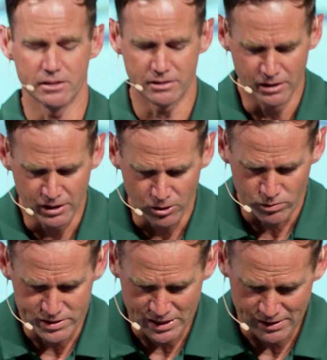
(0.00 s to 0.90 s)
And
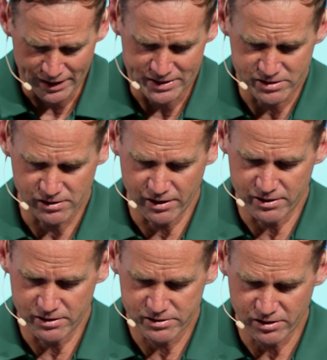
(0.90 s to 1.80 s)
we see that he
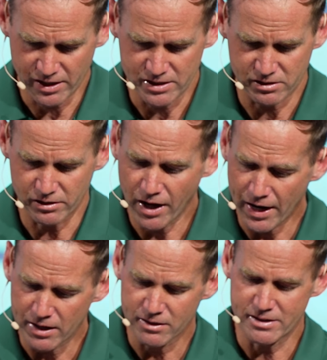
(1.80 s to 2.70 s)
sl- slays Goliath,